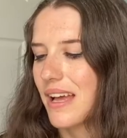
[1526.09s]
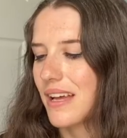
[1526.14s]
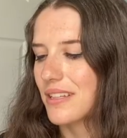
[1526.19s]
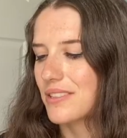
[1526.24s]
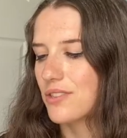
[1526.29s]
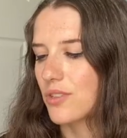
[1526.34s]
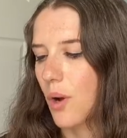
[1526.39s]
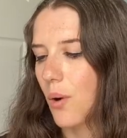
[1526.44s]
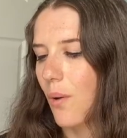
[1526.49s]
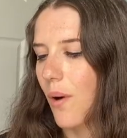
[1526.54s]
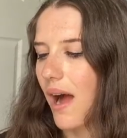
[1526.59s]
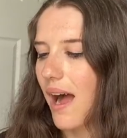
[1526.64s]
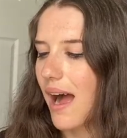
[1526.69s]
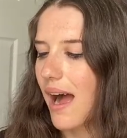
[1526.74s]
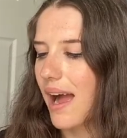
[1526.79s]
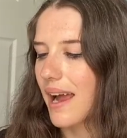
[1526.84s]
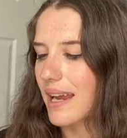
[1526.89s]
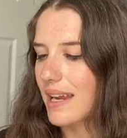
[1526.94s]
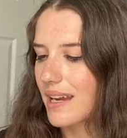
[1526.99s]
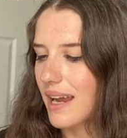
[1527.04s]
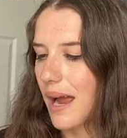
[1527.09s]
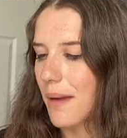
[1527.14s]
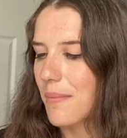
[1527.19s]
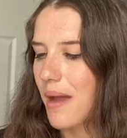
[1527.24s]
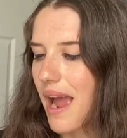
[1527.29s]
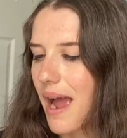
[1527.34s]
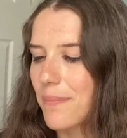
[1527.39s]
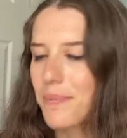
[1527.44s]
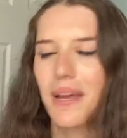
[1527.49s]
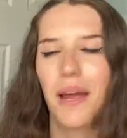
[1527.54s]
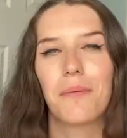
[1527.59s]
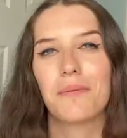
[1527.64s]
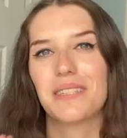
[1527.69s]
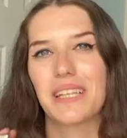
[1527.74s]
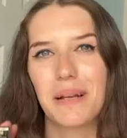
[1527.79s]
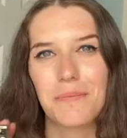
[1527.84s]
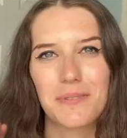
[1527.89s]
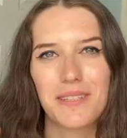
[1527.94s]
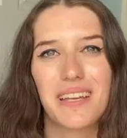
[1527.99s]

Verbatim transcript: So I'm happy I was able